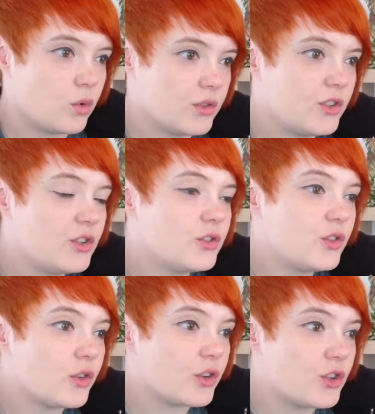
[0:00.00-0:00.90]
What do you
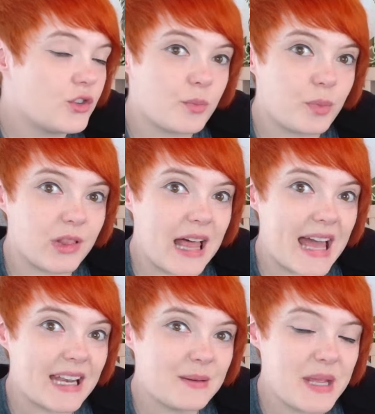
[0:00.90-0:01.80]
do? Are you the
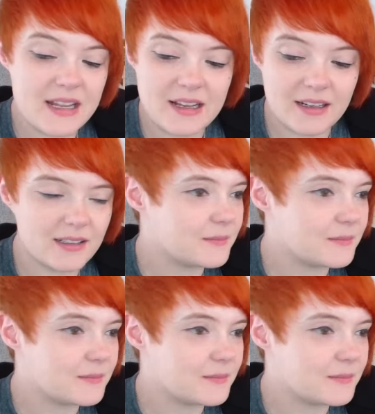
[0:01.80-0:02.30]
plan maker?